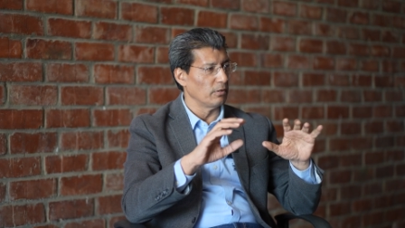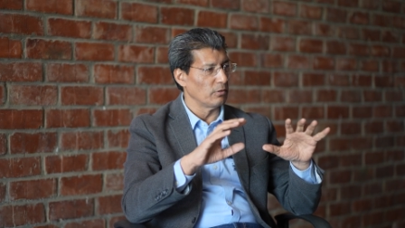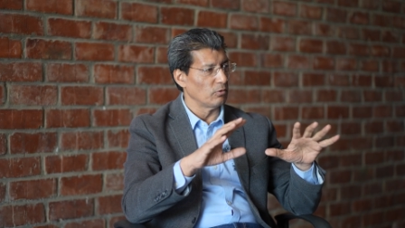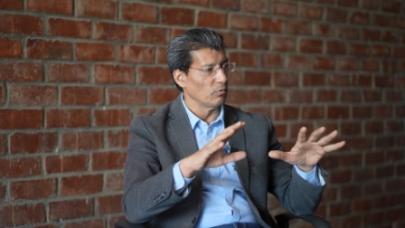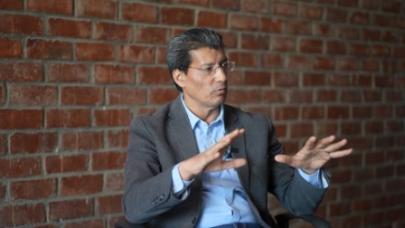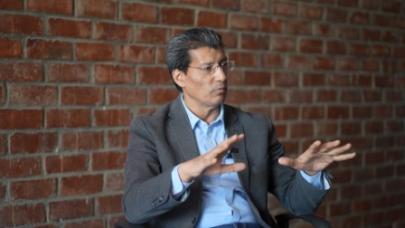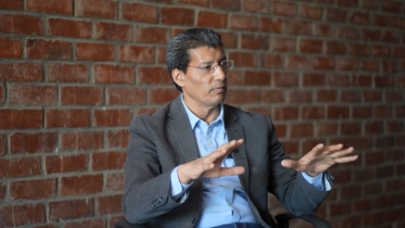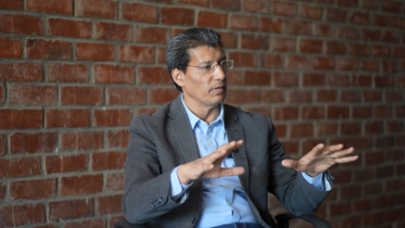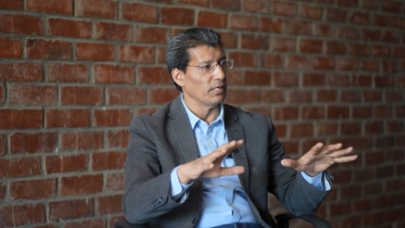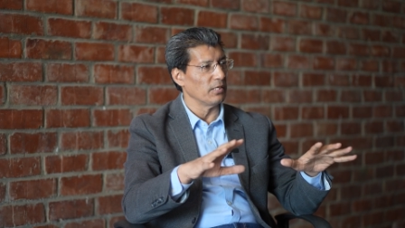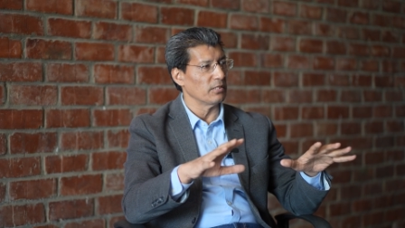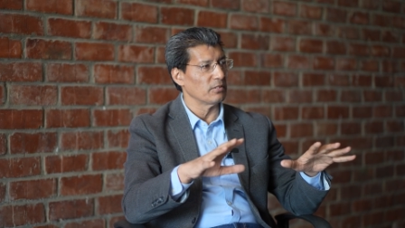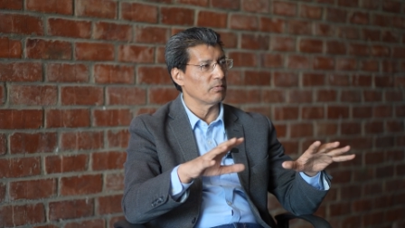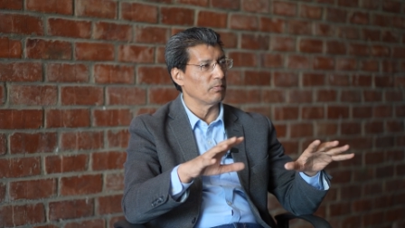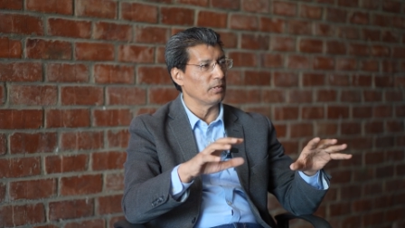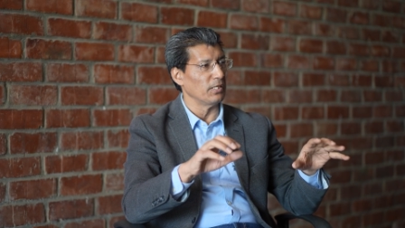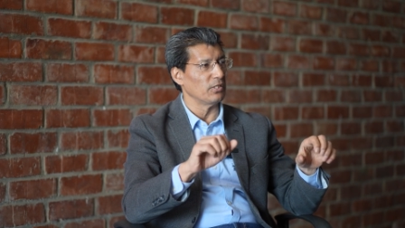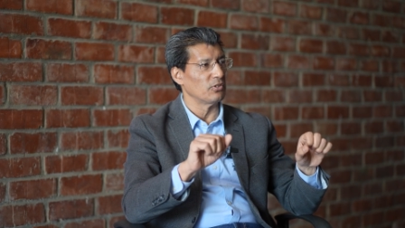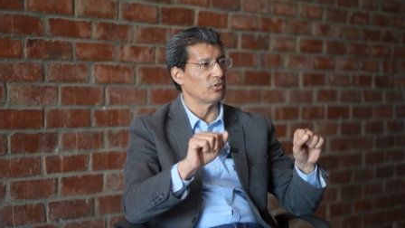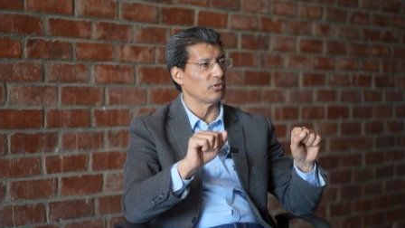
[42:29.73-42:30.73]
to various
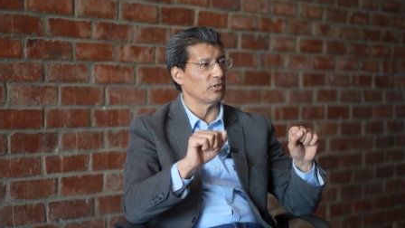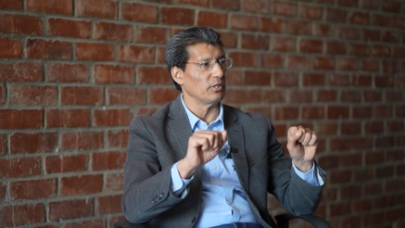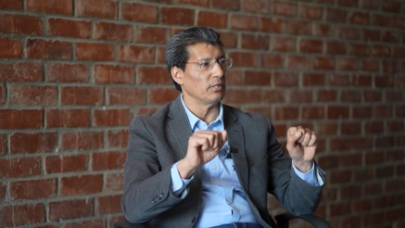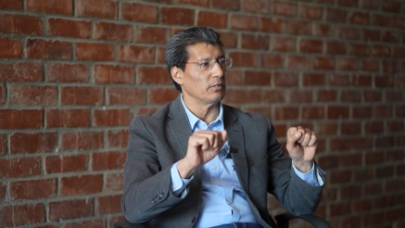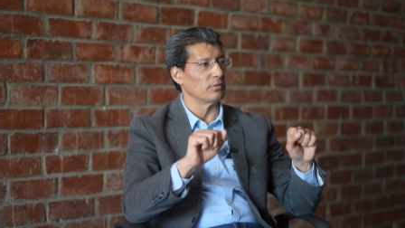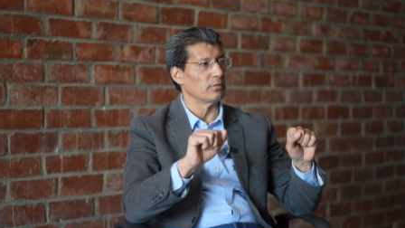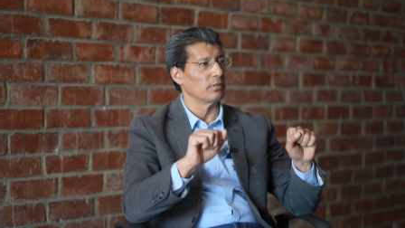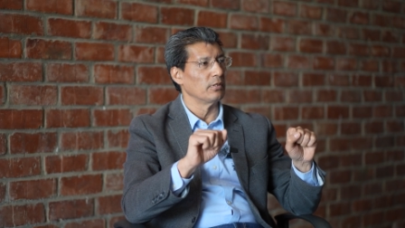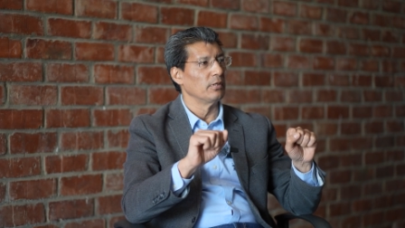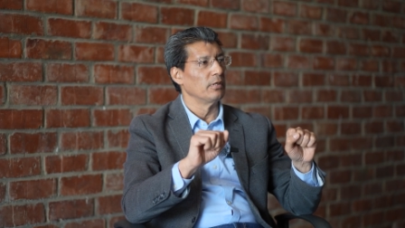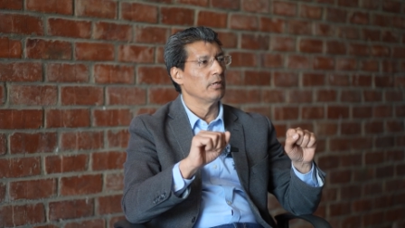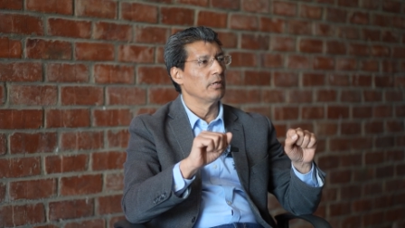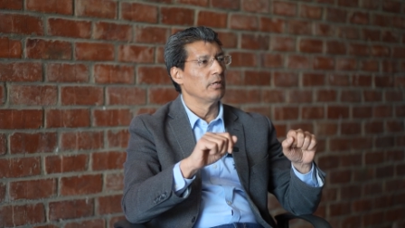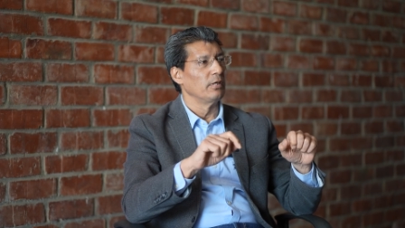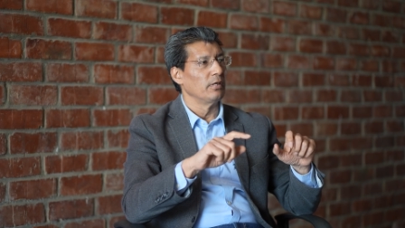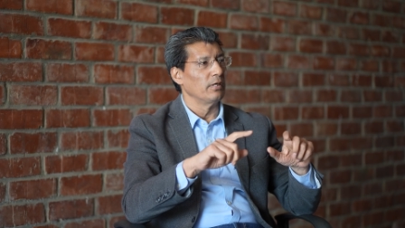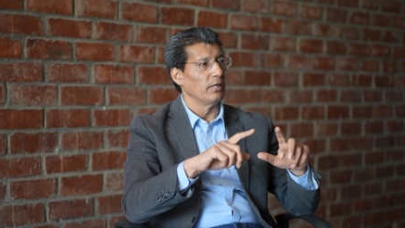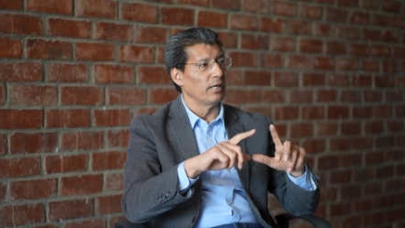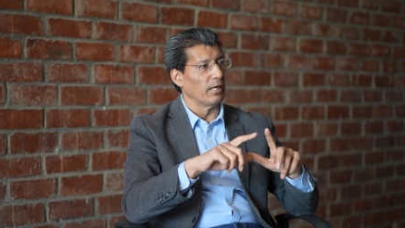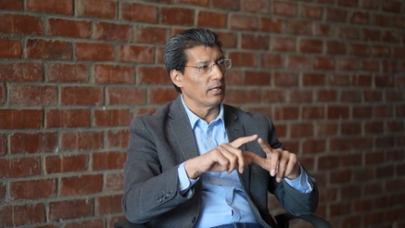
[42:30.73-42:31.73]
ministries
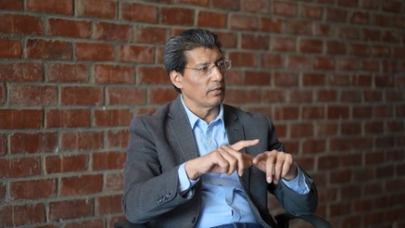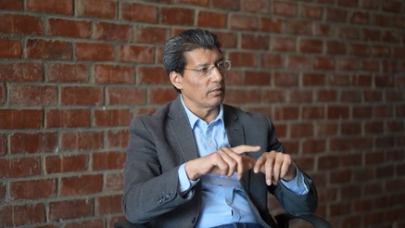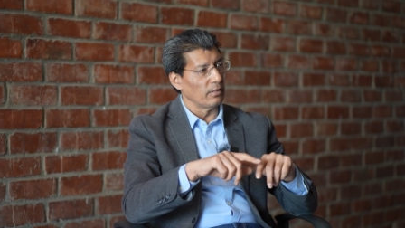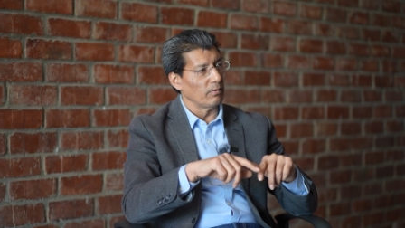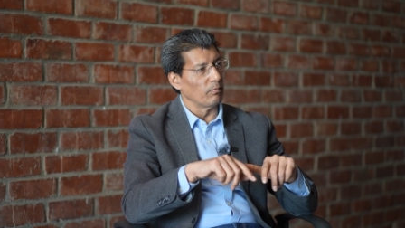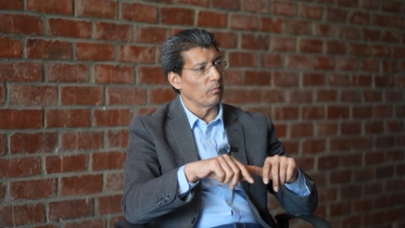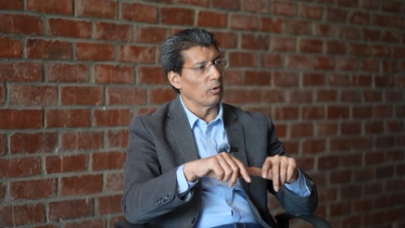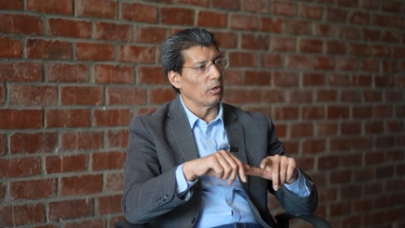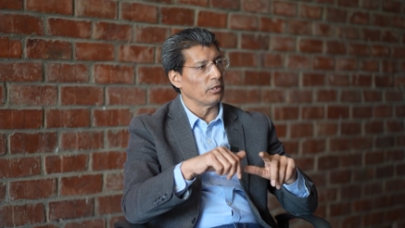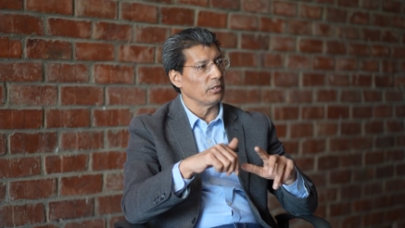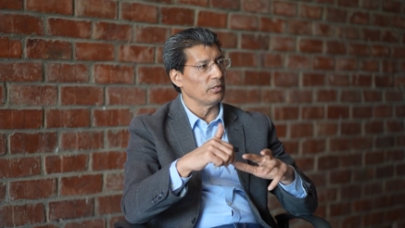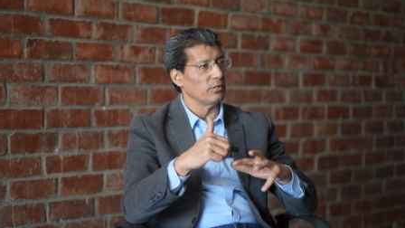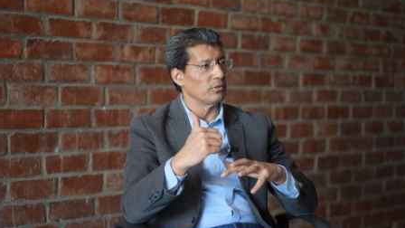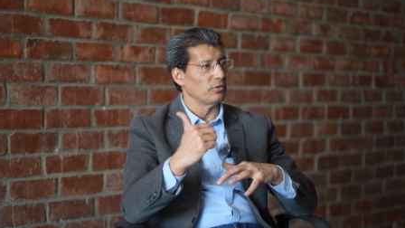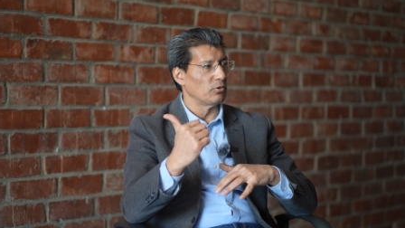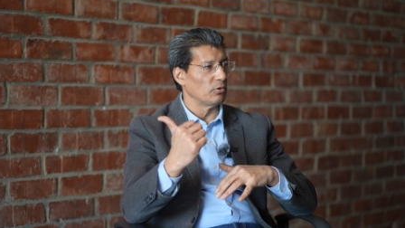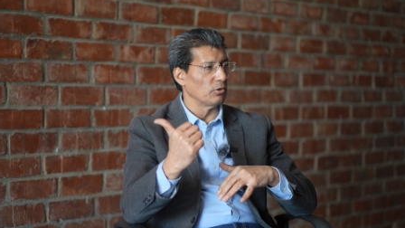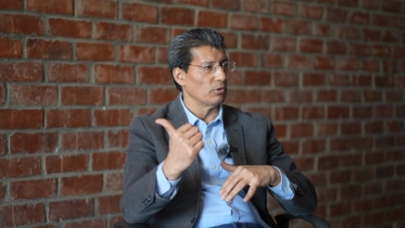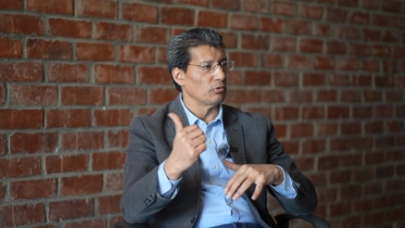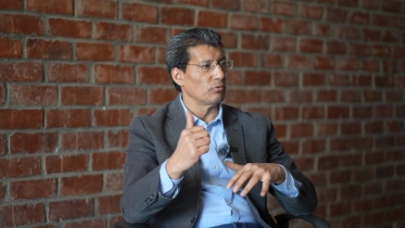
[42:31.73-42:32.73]
and the
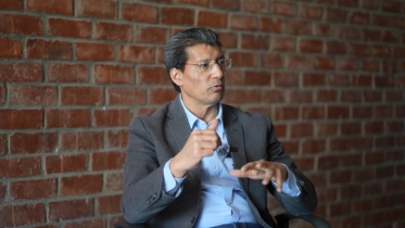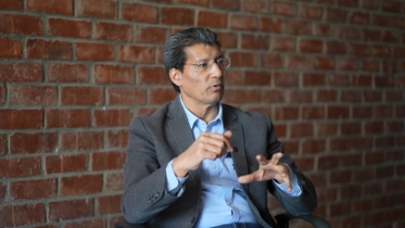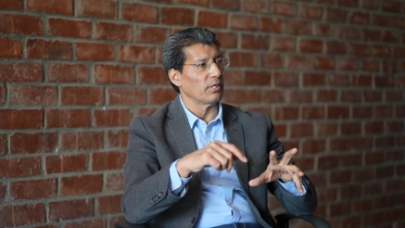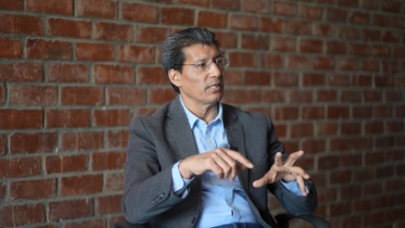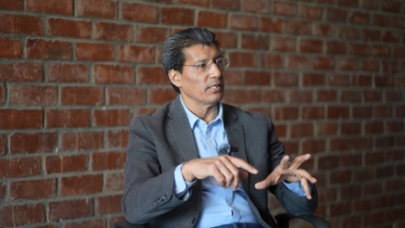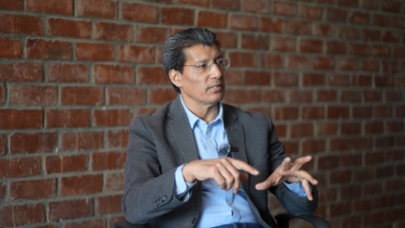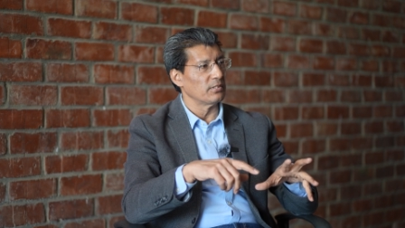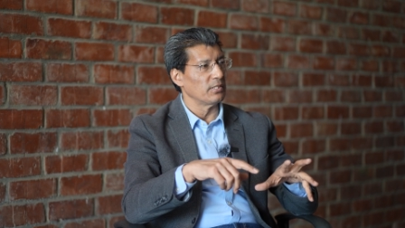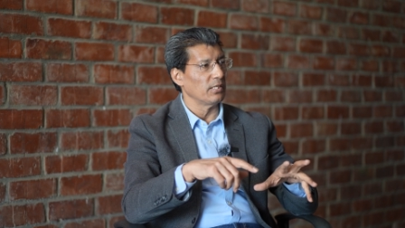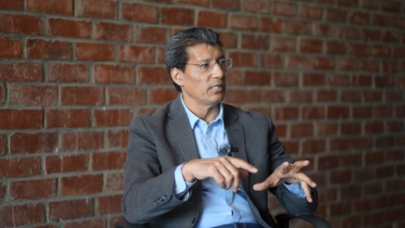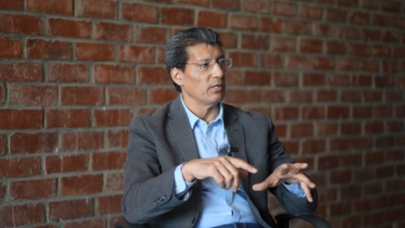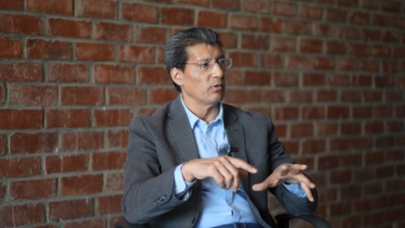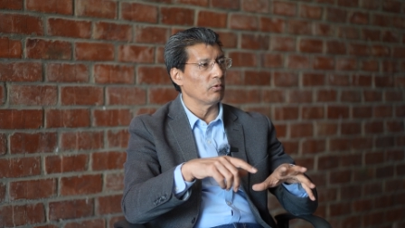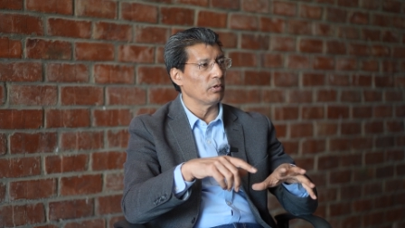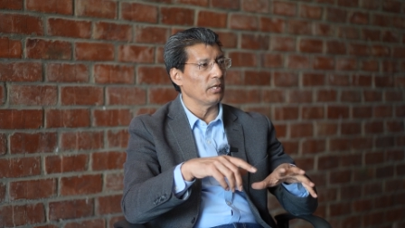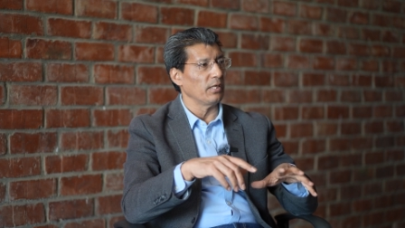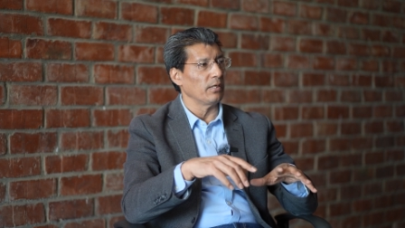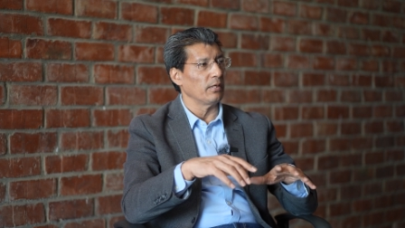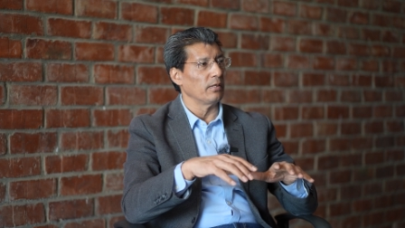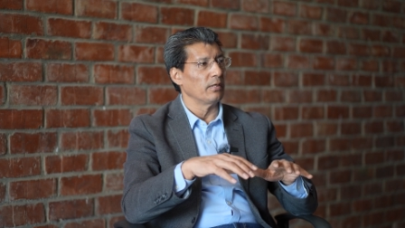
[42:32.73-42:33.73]
bodies, those who are
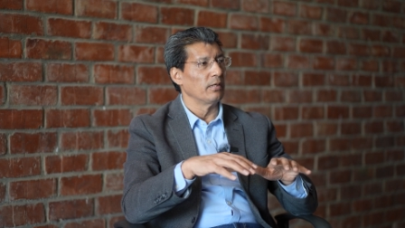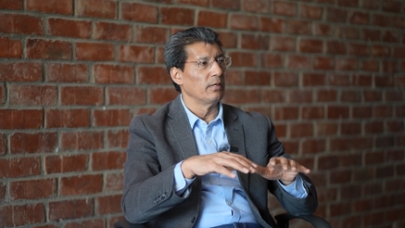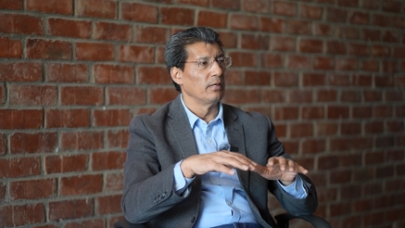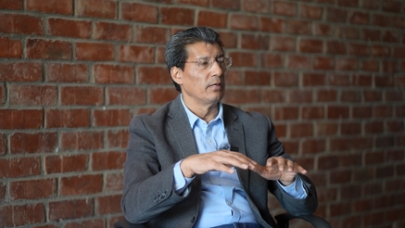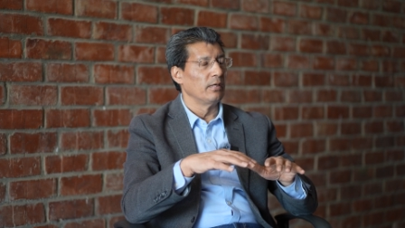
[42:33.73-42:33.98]
executing.